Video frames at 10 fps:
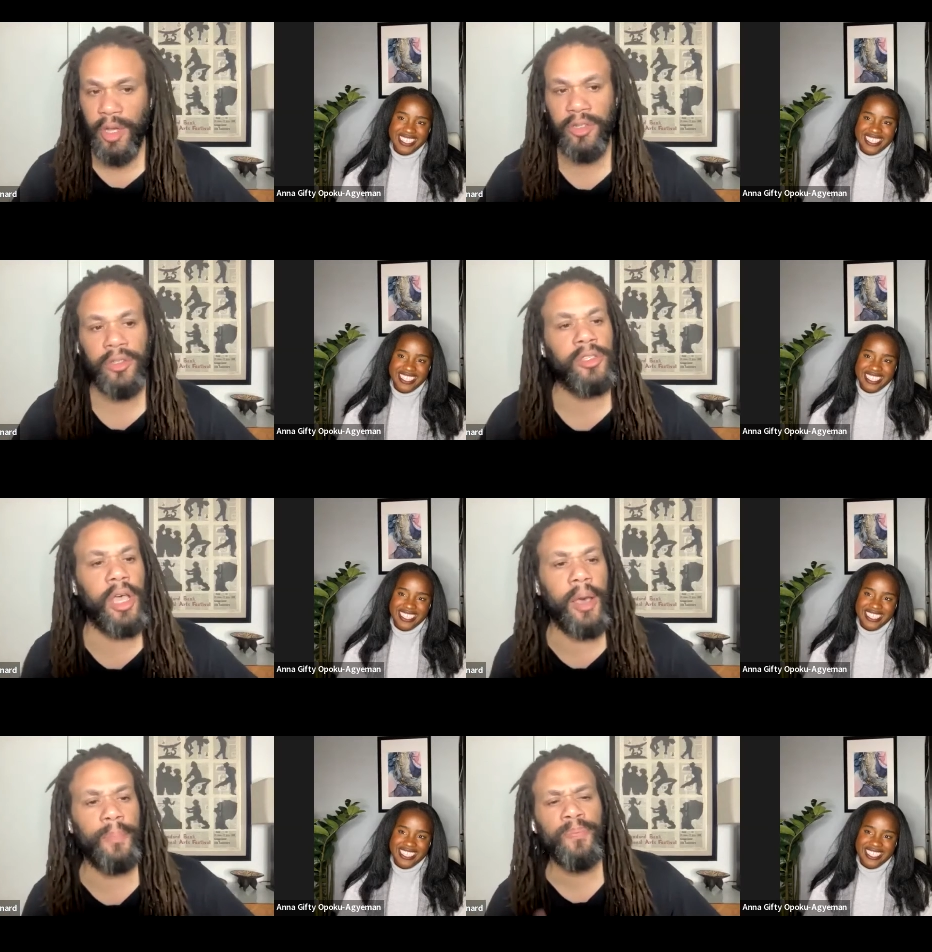Speaker 1: ask questions.
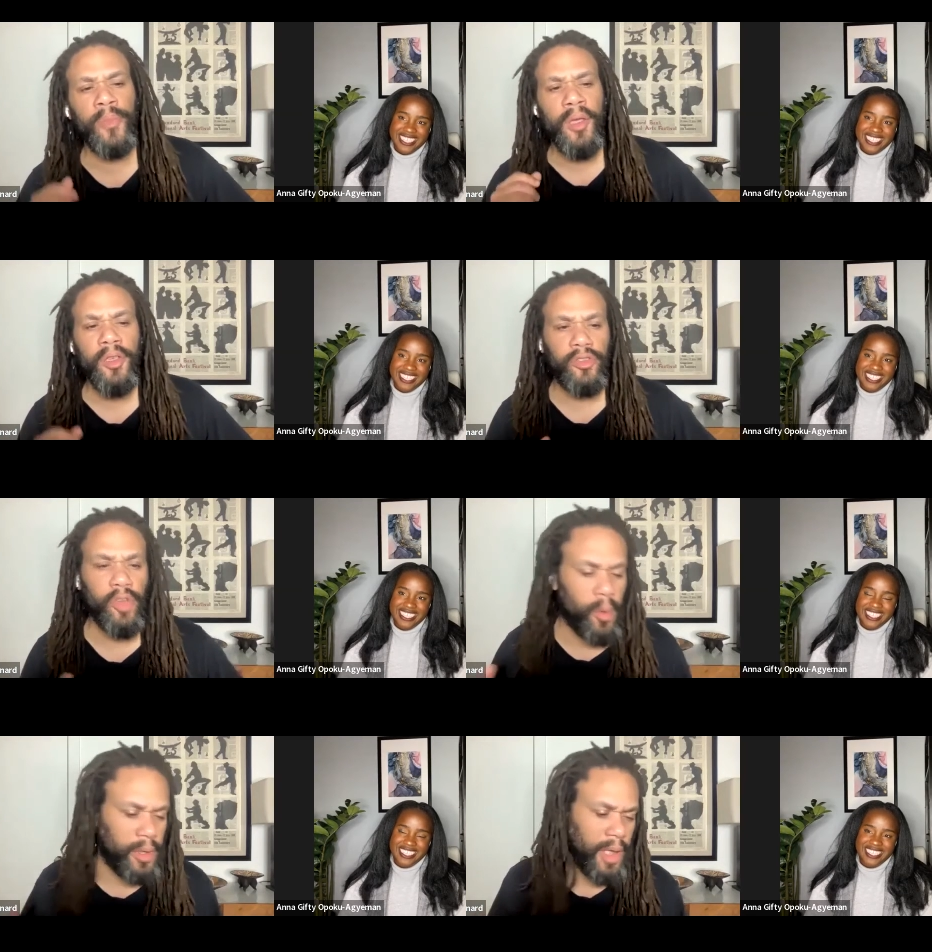Um,
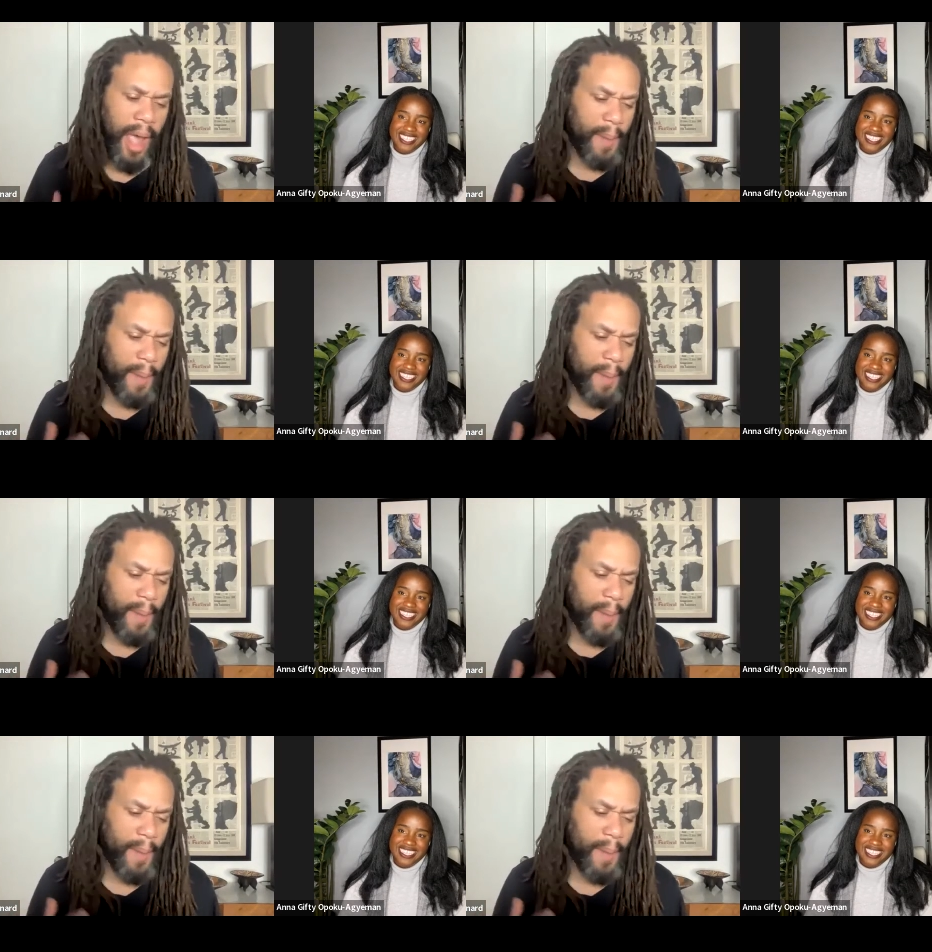so